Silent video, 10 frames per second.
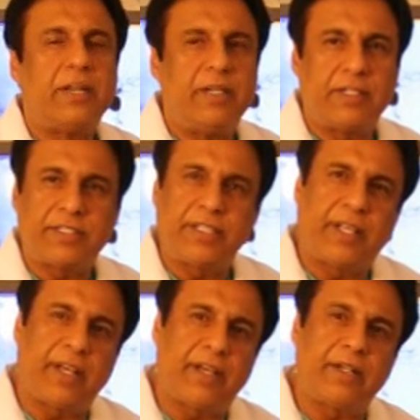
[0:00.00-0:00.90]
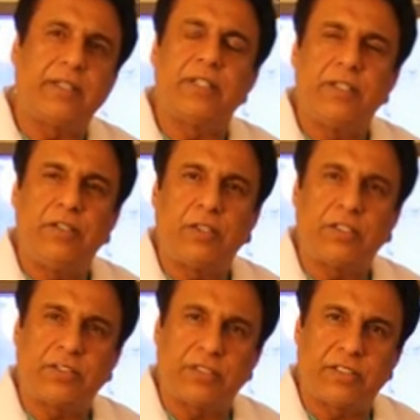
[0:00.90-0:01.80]
nursing care,
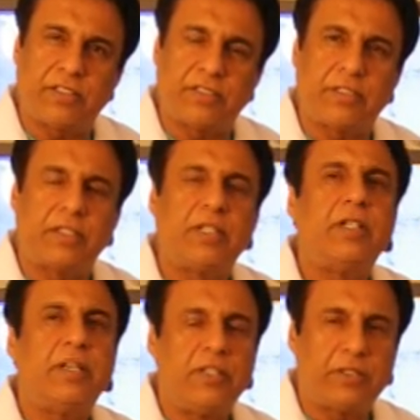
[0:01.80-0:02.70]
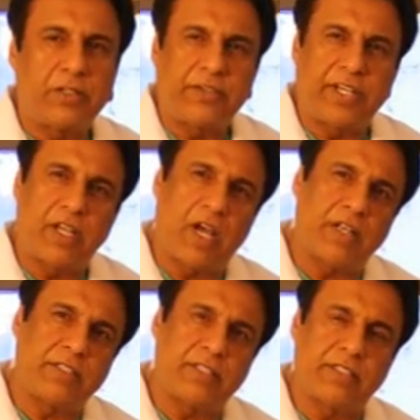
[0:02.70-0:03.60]
neurosurgeons,
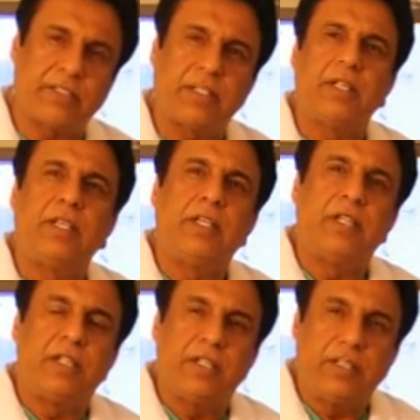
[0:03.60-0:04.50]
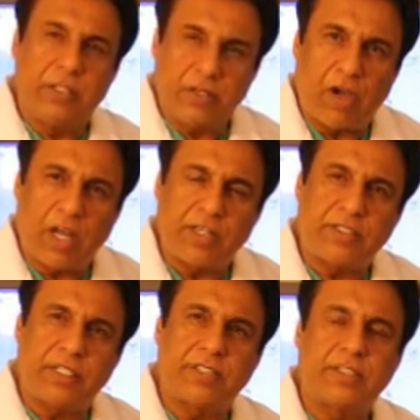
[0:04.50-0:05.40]
neuroradiologists,
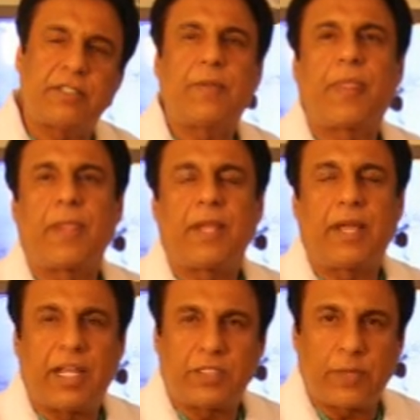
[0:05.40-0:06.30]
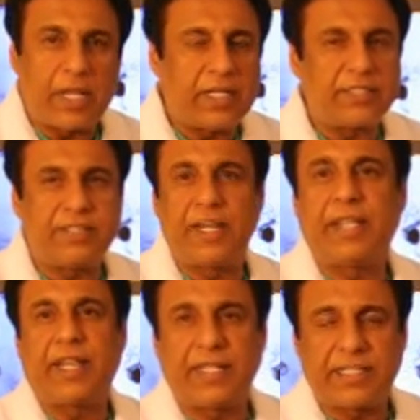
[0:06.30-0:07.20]
neurologists, as well as
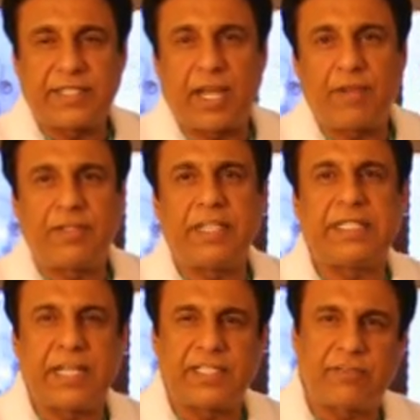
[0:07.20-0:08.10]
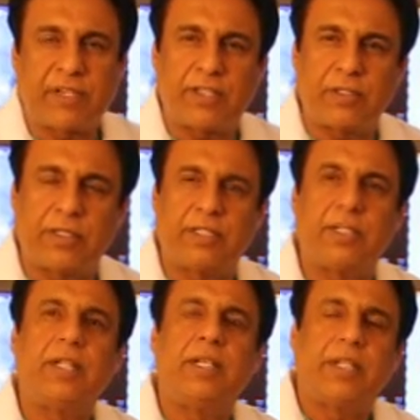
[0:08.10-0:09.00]
dedicated staff in the intensive care unit,
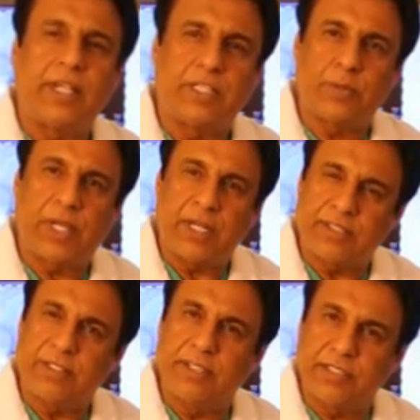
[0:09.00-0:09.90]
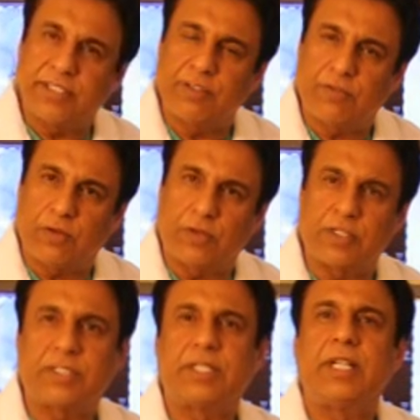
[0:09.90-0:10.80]
as well as the nursing
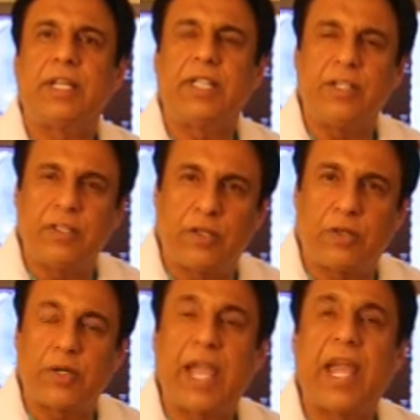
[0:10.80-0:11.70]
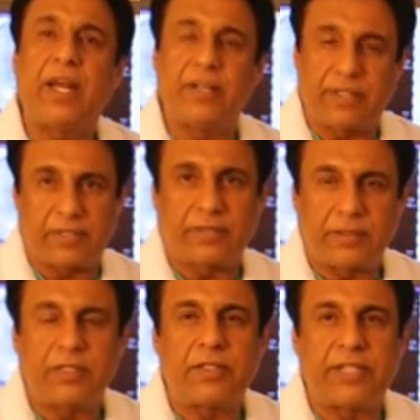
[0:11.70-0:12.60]
floors in neuro and
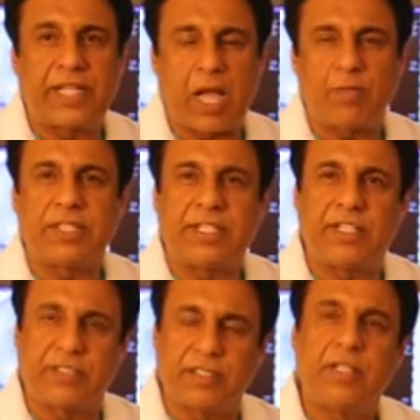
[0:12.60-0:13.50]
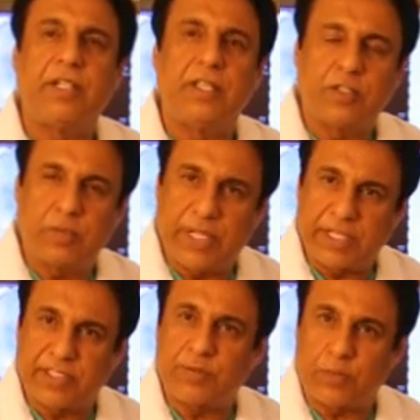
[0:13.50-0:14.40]
rehabilitation, to
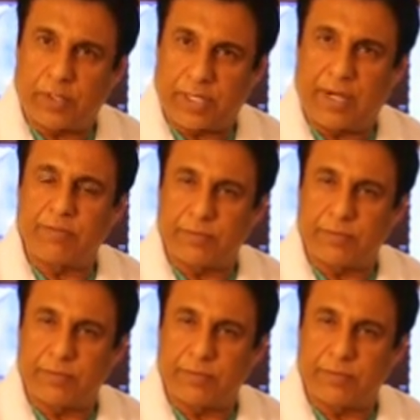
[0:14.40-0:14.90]
make this program